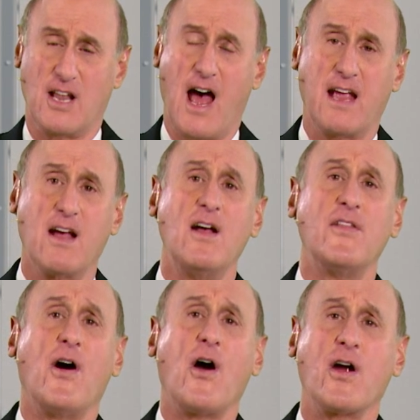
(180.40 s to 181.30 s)
like.
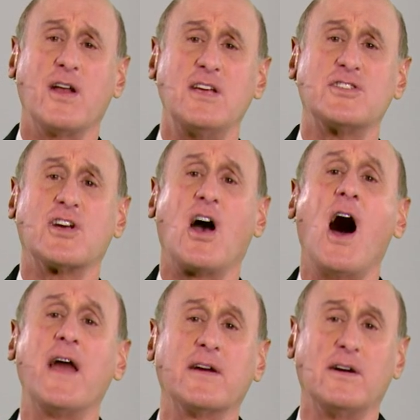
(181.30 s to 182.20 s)
The heart is
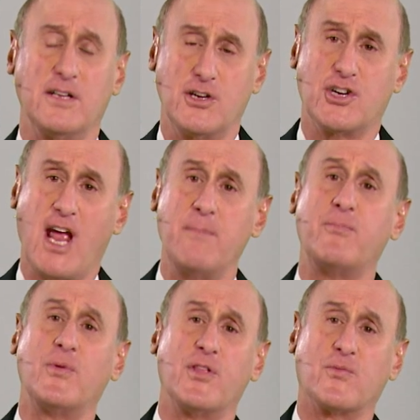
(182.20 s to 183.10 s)
conical in
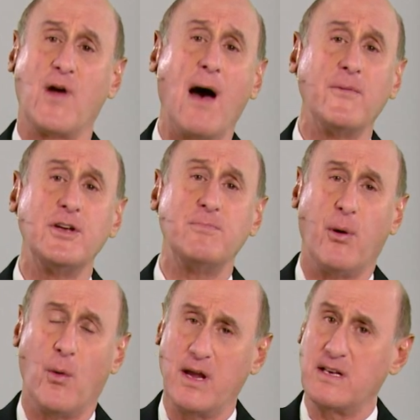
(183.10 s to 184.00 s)
shape with a rounded
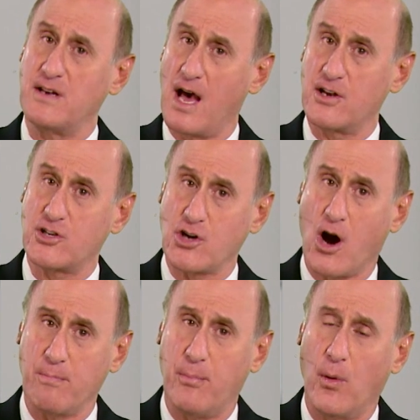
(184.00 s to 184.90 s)
point, not a
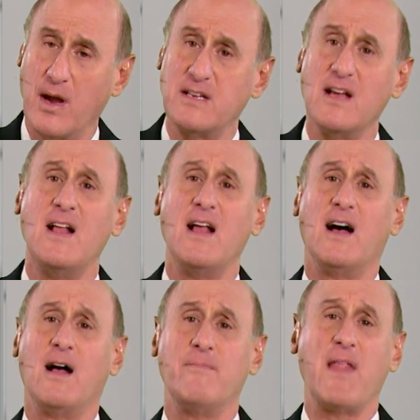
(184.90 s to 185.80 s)
sharp point.
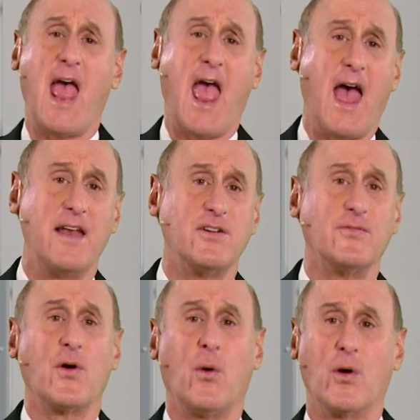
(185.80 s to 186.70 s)
And
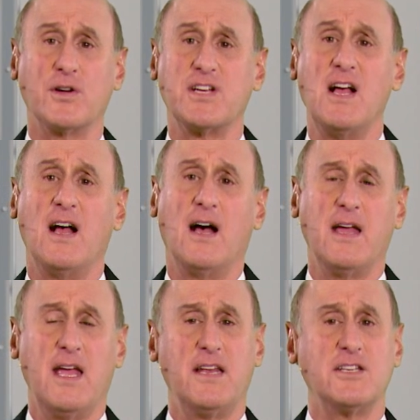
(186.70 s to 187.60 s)
of course,
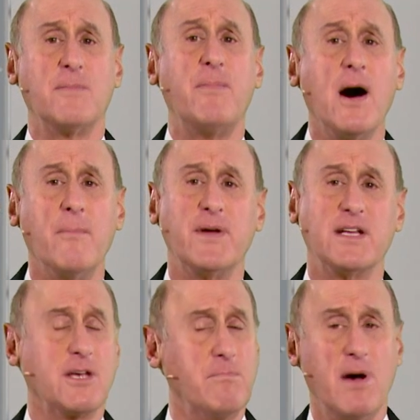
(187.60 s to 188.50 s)
it is a pump.
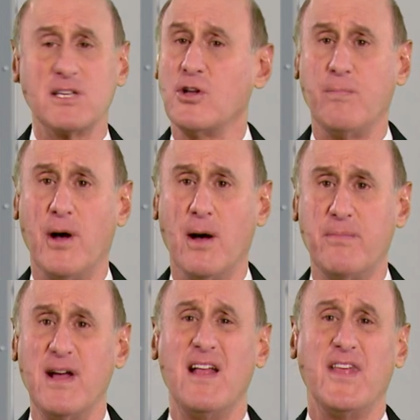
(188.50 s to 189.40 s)
It's a muscle
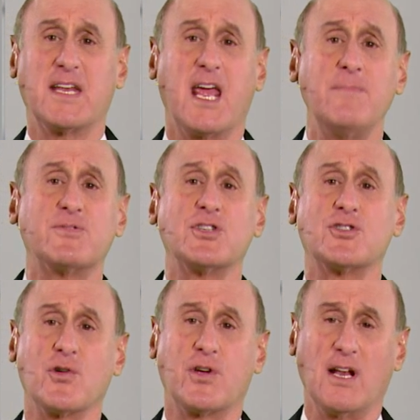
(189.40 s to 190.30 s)
pump that keeps the
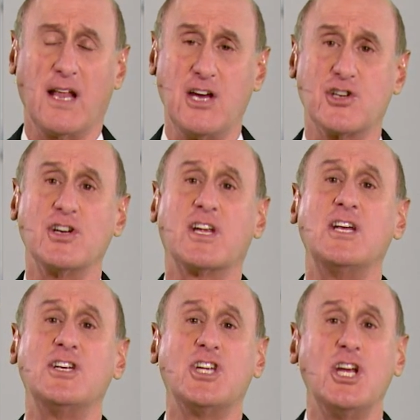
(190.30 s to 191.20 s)
circulation
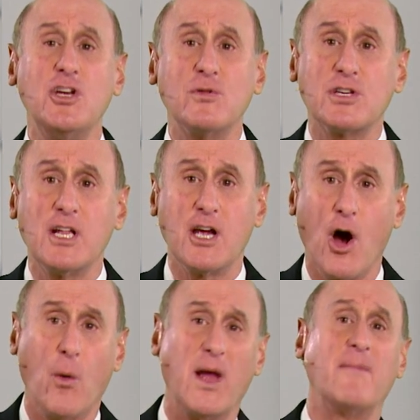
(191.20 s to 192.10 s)
continuously
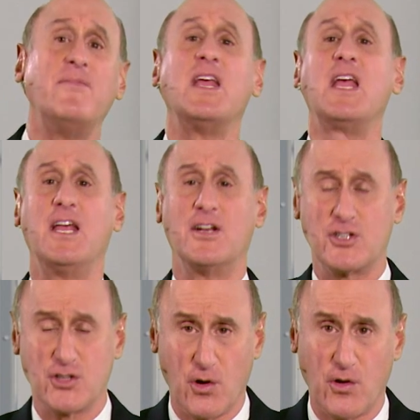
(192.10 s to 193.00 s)
going in a
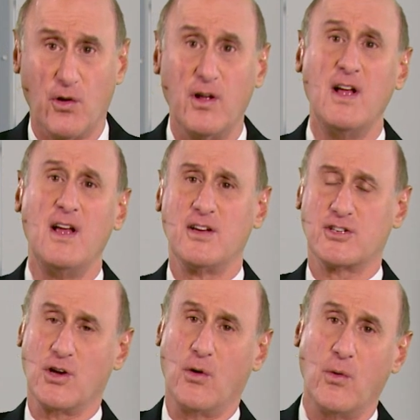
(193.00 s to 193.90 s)
circle.
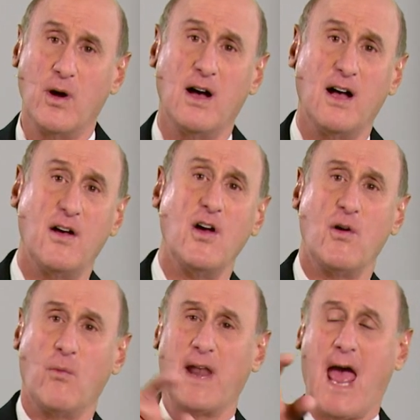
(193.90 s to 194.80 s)
So
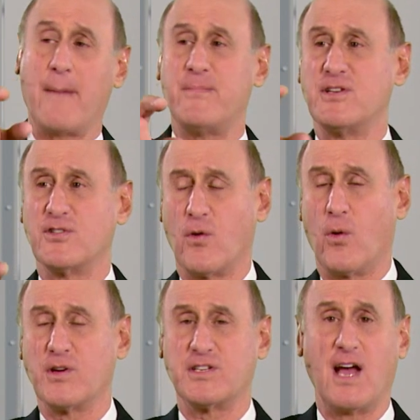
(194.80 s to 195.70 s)
what happens, of
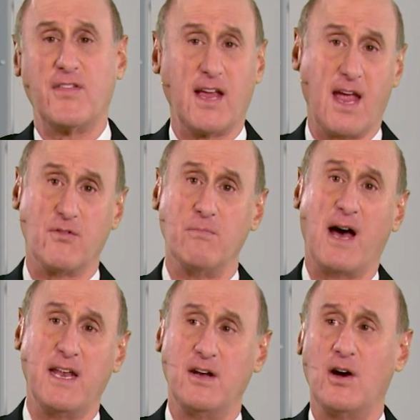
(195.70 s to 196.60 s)
course, I think
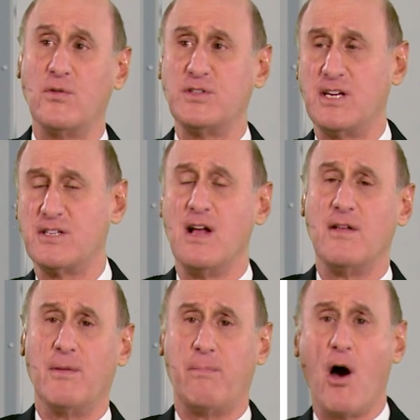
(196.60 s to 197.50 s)
everybody knows, is
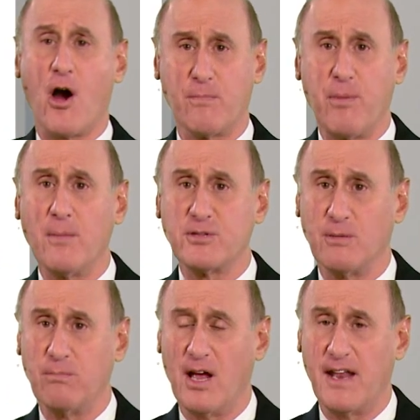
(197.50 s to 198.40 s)
the heart pumps
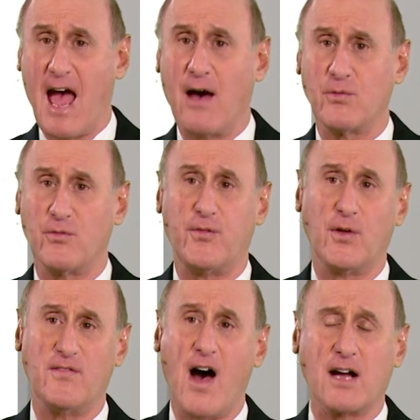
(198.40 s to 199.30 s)
the blood out
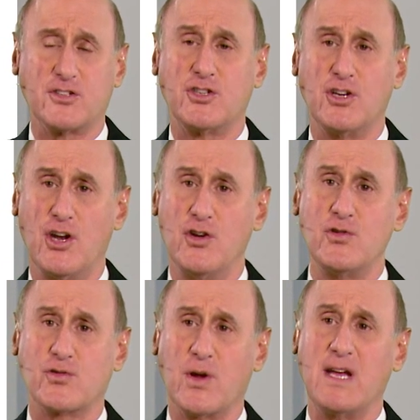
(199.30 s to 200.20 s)
full of oxygen and
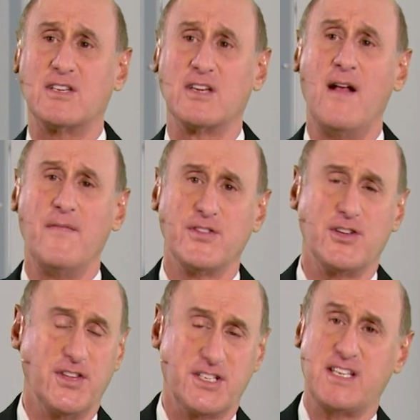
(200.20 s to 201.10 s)
nutrients
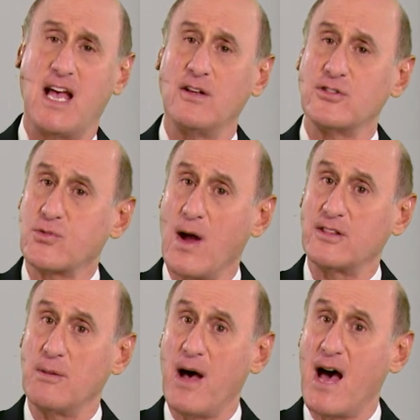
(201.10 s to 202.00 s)
to the cells
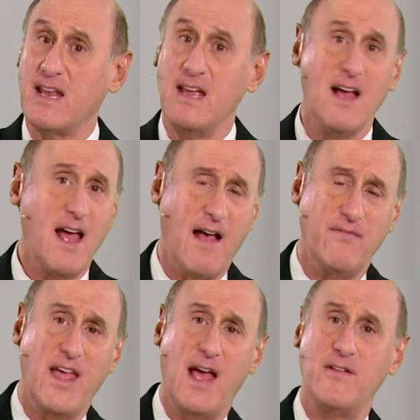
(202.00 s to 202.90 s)
throughout the body,
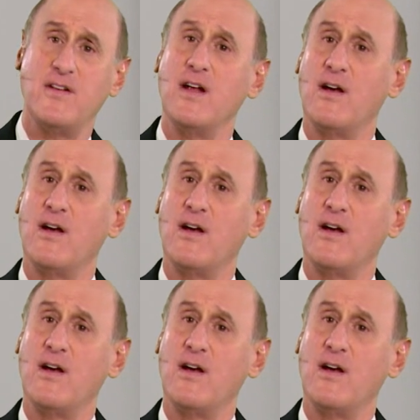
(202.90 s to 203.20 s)
and then